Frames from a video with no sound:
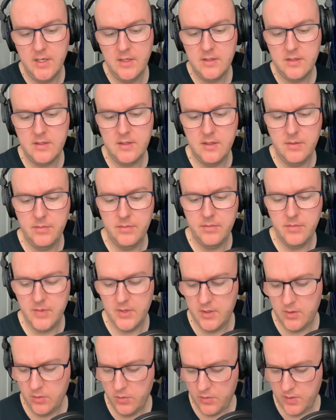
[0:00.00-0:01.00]

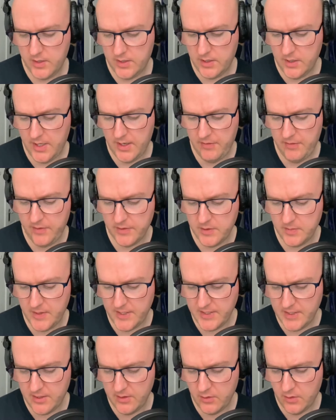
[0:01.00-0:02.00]
Some, if
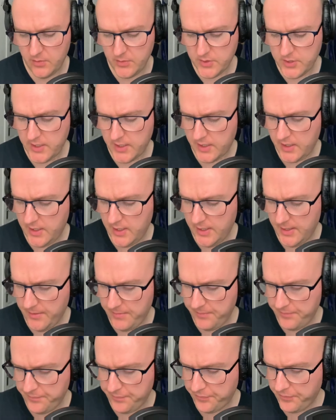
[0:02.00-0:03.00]
especially, they're almost like
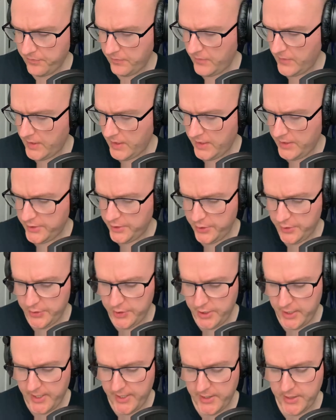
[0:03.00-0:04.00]
as you
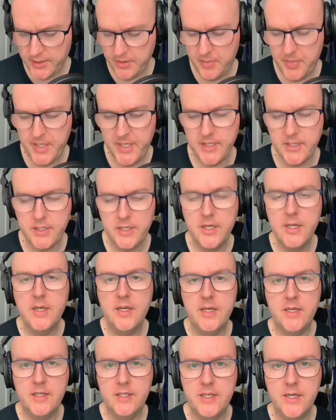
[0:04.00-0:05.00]
change a pitch,
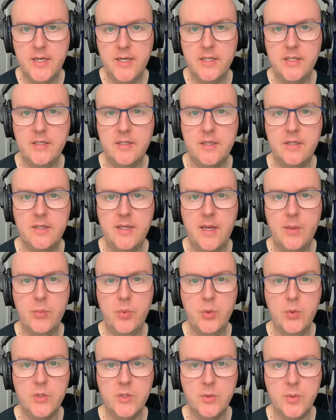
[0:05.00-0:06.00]
it changes the
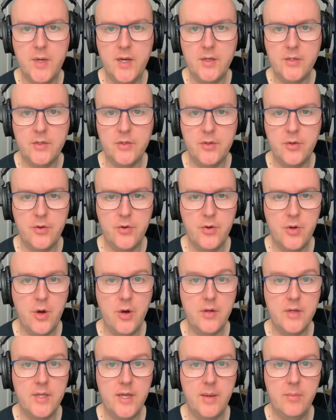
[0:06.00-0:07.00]
tempo as well, so they're
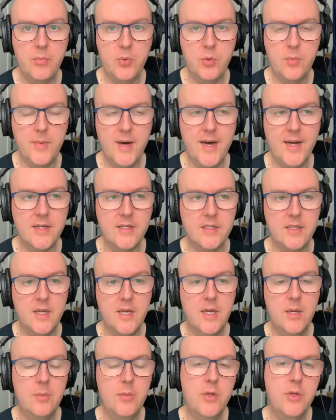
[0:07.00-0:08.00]
not tempo matched.
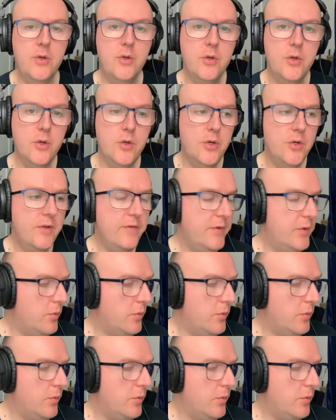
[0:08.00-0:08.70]
But you could, if you